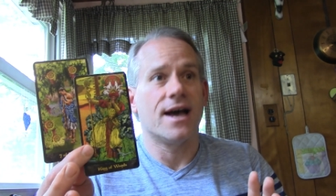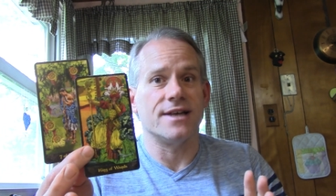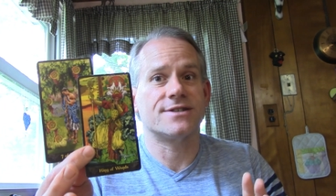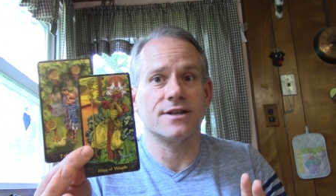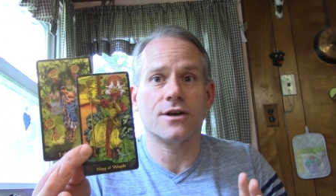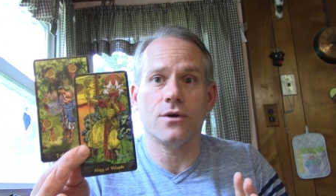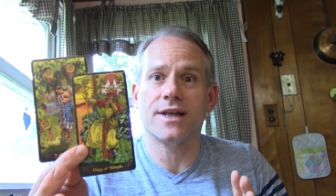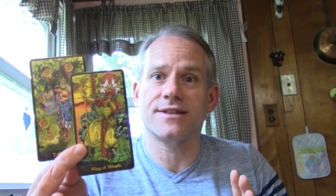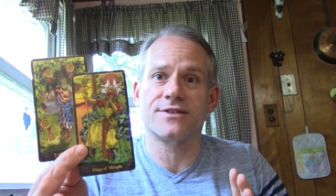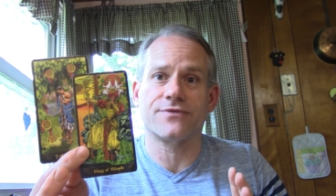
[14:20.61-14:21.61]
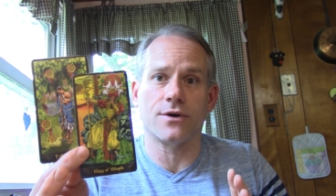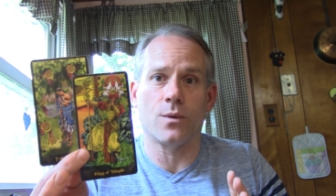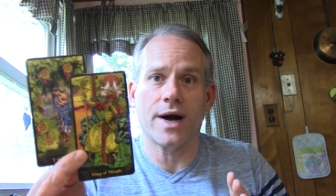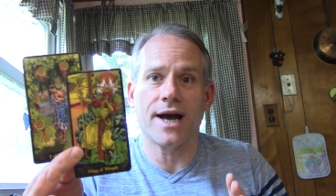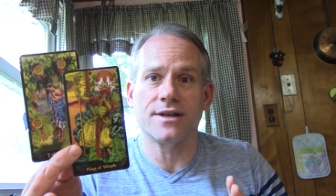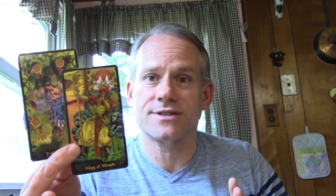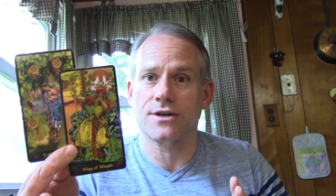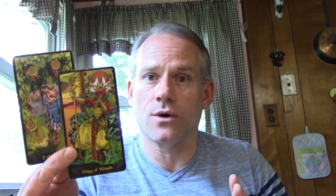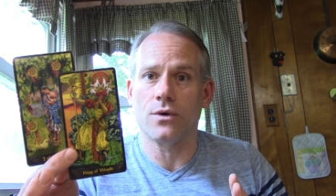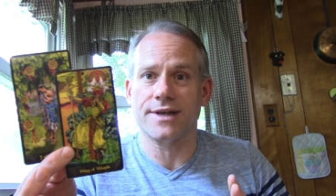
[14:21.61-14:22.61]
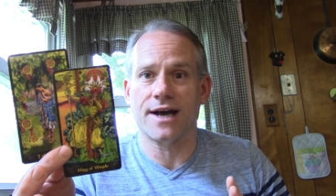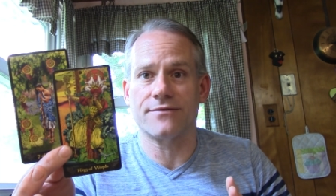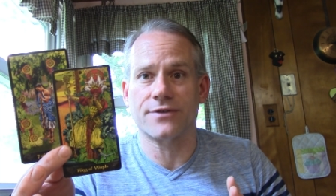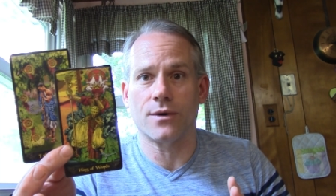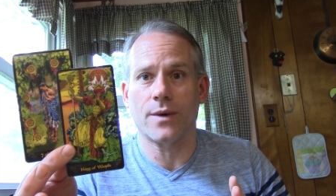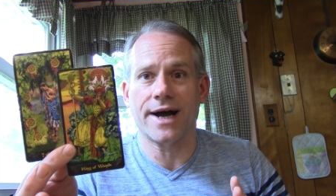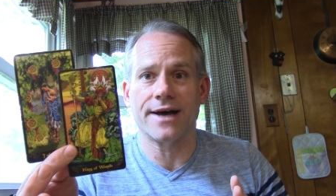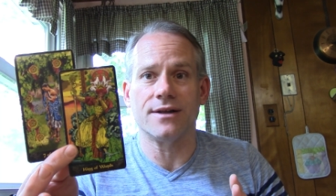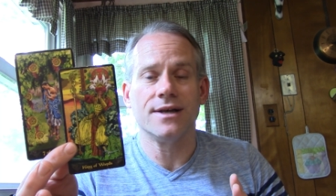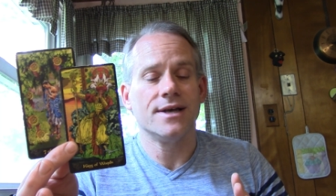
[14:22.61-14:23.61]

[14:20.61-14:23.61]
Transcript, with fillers: It's going to go like this for a while. It's going to hold on for a while.